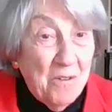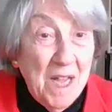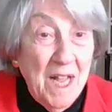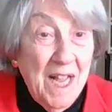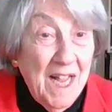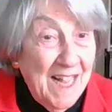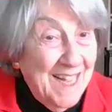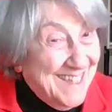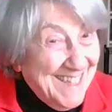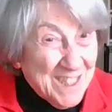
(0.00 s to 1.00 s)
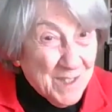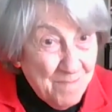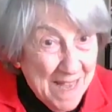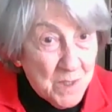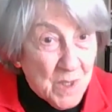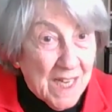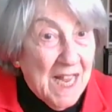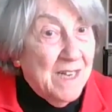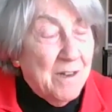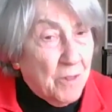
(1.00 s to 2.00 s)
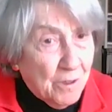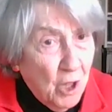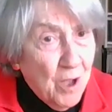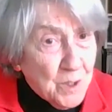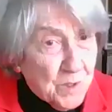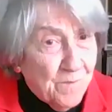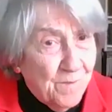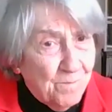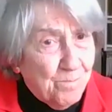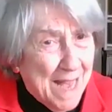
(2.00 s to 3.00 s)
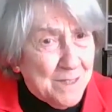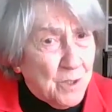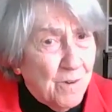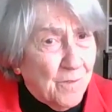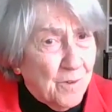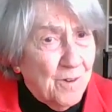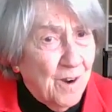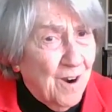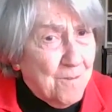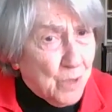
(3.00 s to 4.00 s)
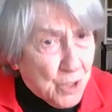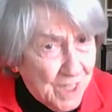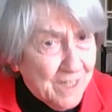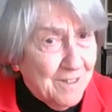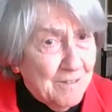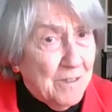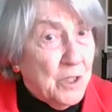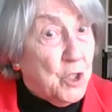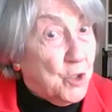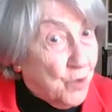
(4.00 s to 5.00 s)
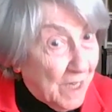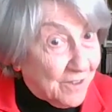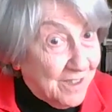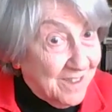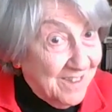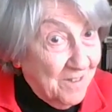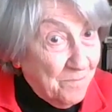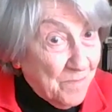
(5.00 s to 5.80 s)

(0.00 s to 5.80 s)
Now, it's amazing. Now, the laws of Passover are particularly strict.